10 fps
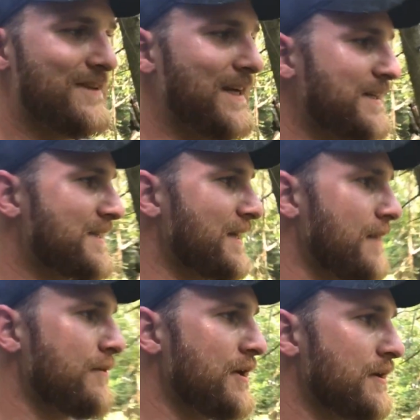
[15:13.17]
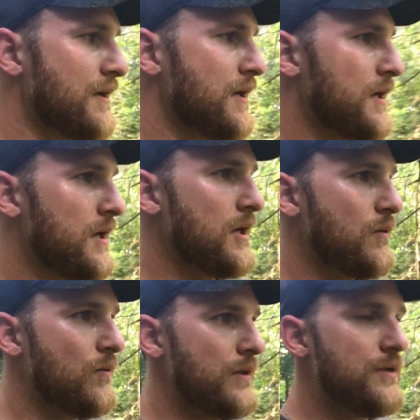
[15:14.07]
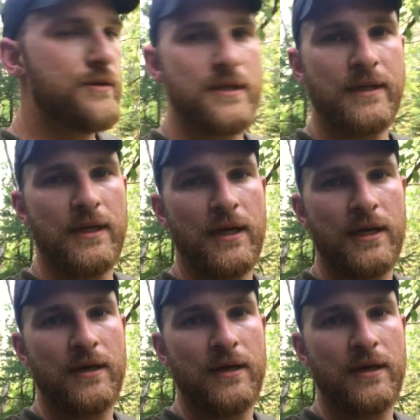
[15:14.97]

Like I said, I mean, we usually